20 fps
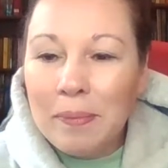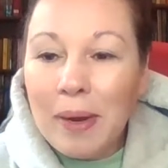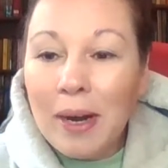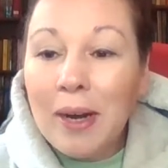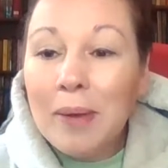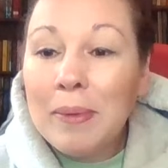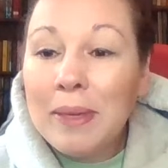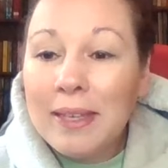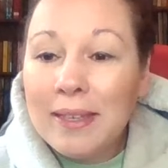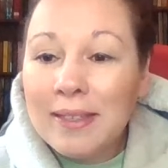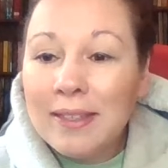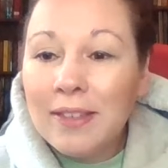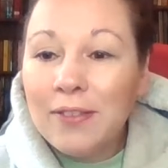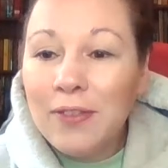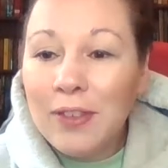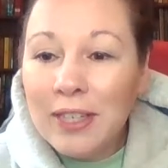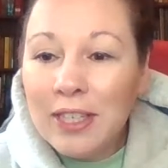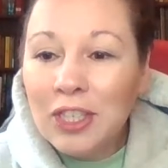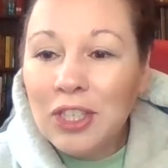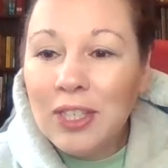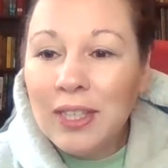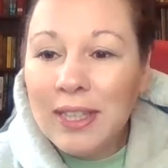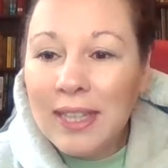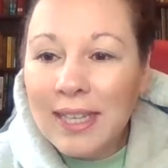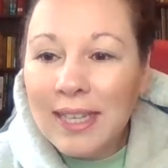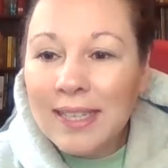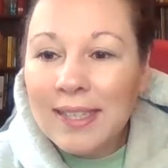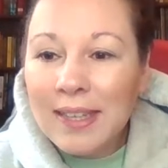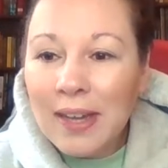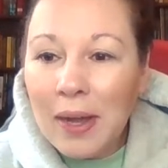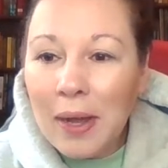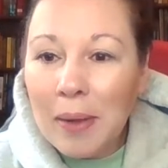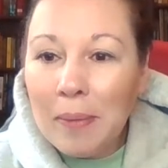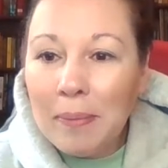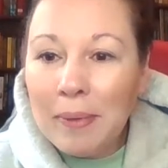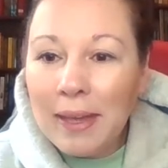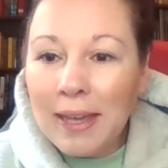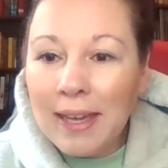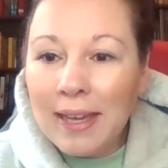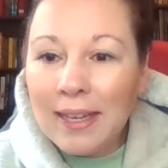Barb is finishing things
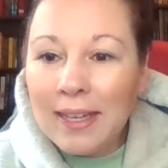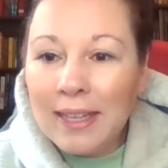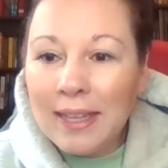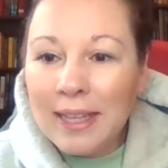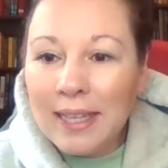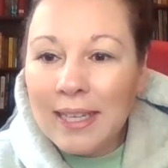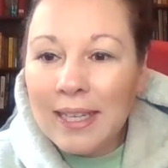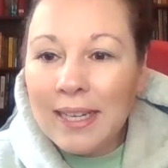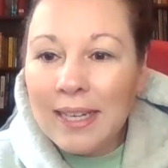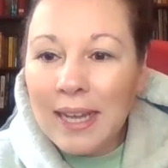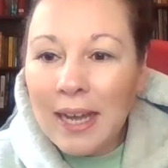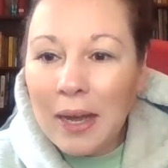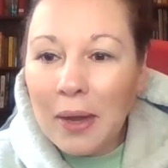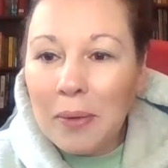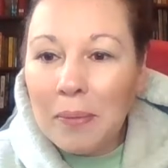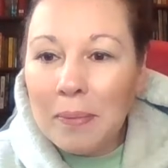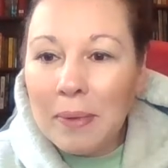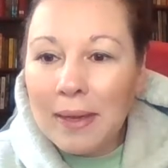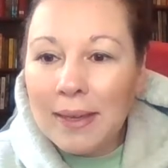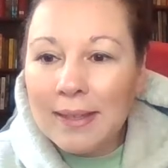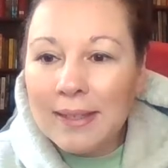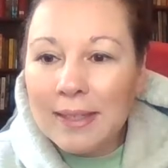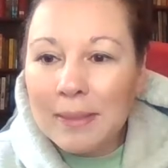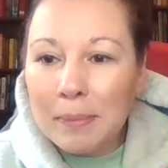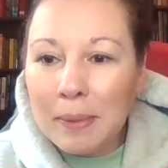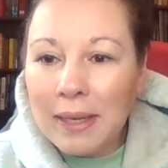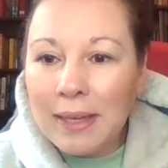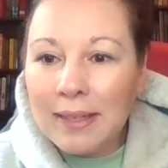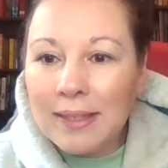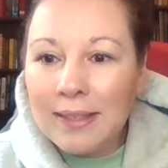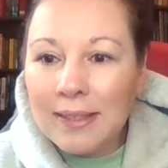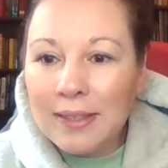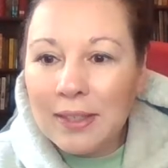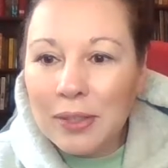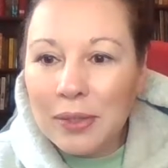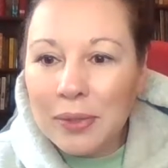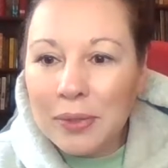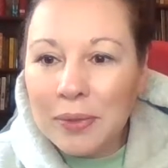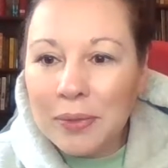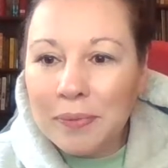up and cleaning out my space
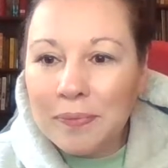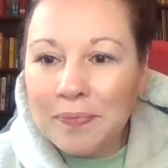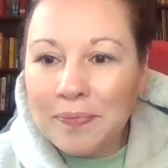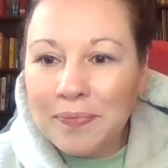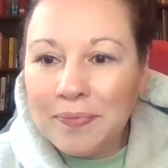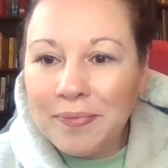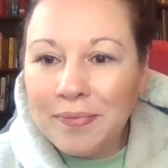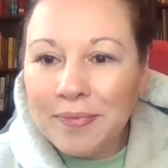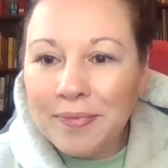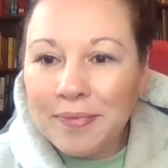too.